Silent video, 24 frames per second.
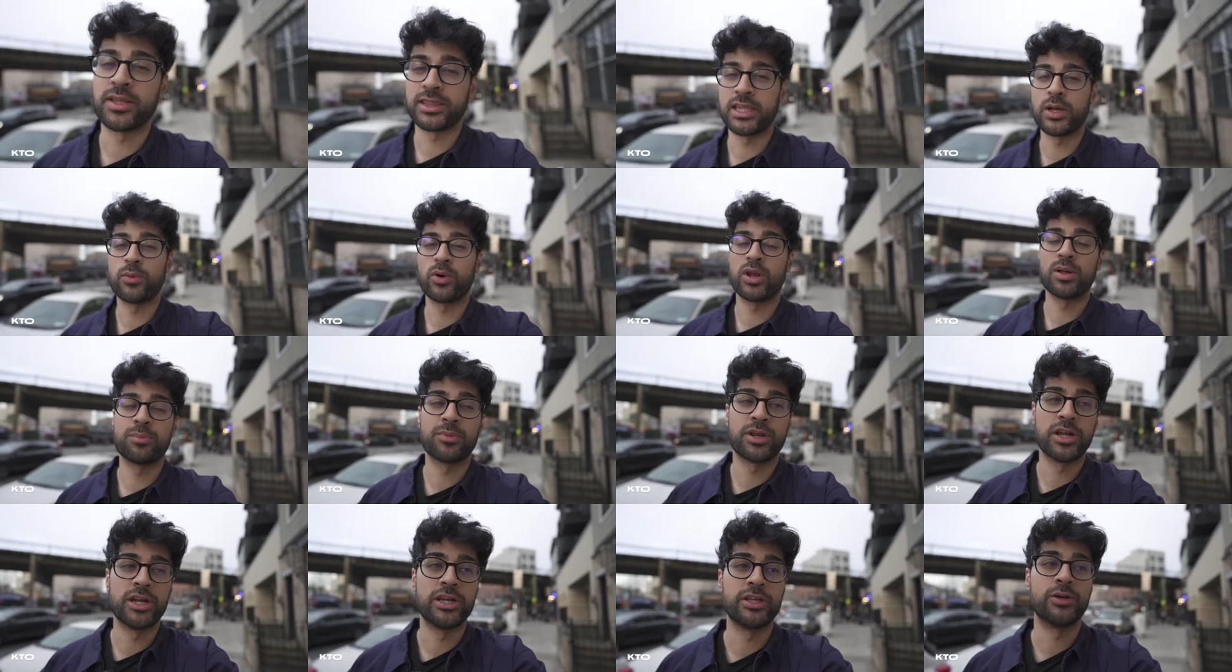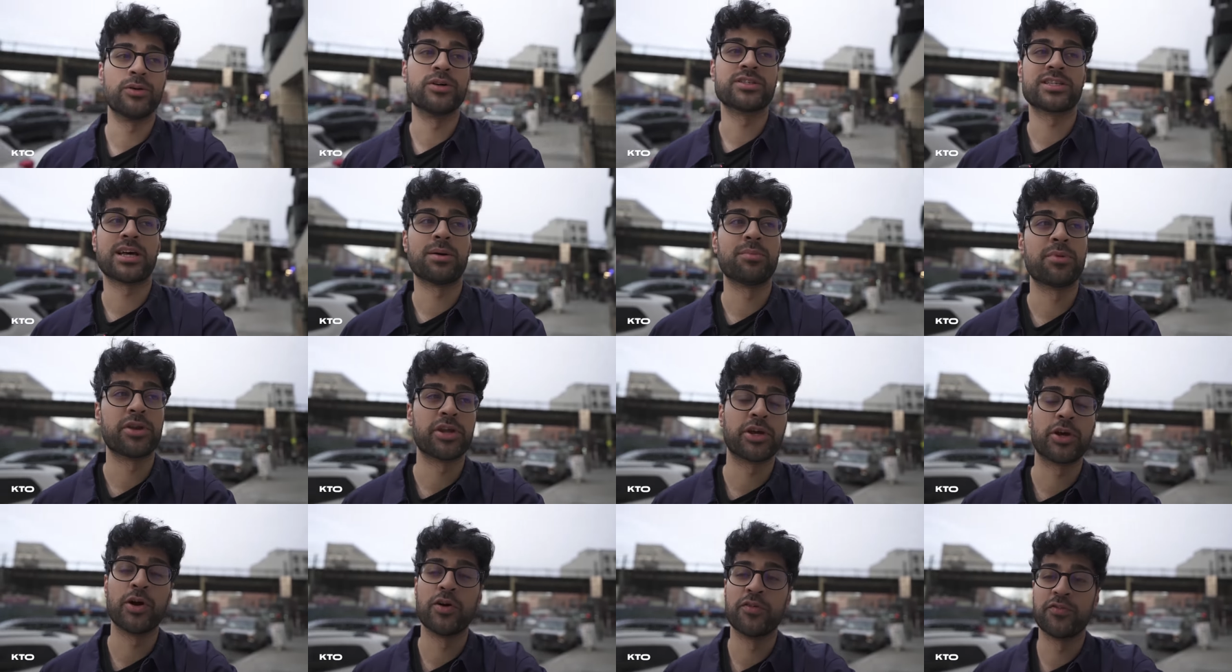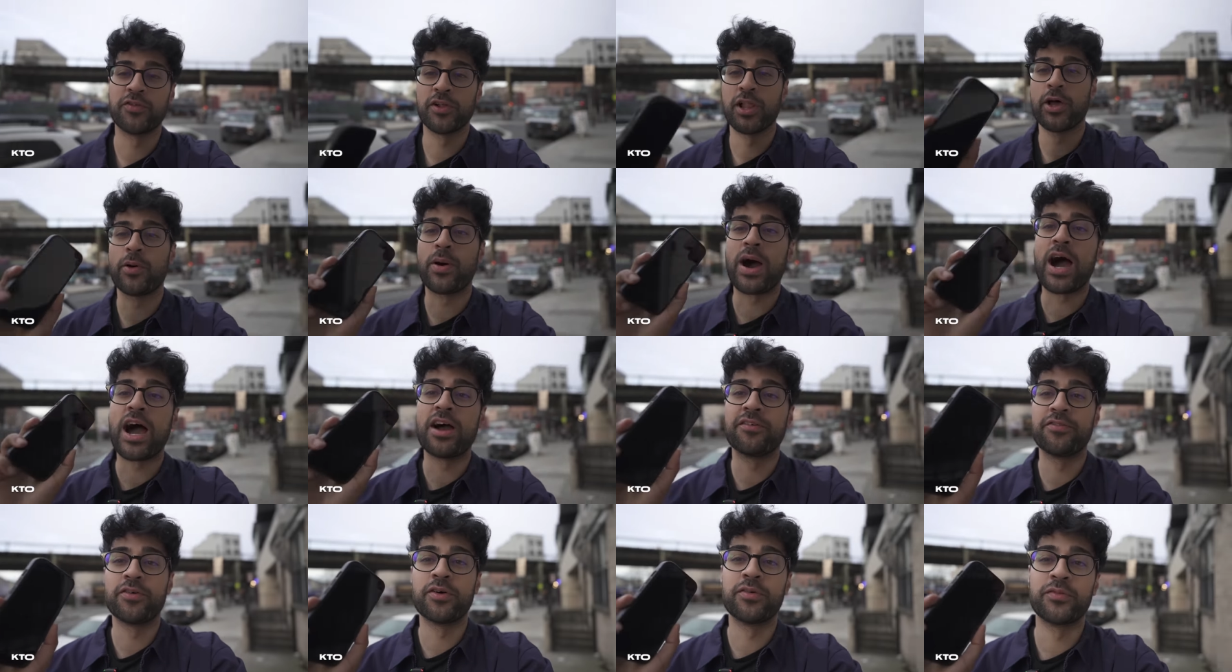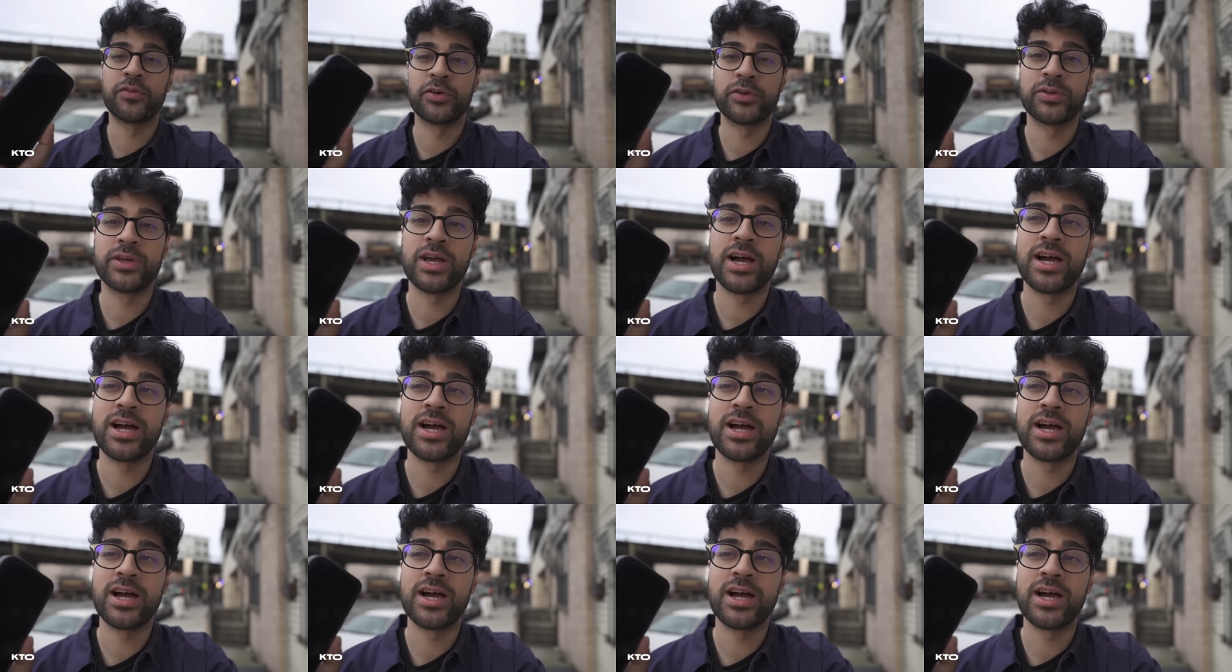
I think what I'm gonna do is I'm gonna go full out iPhone for you